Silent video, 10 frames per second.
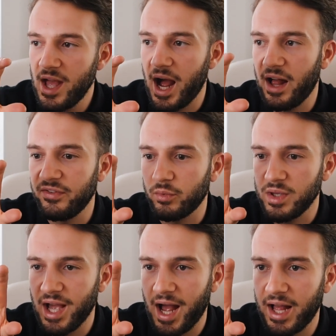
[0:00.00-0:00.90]
And
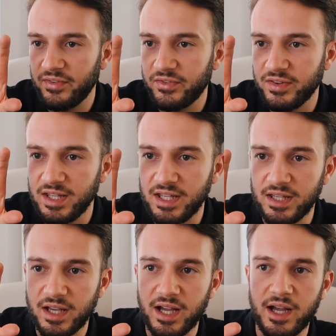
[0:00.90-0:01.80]
we had
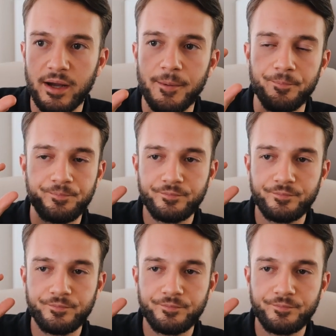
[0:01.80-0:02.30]
the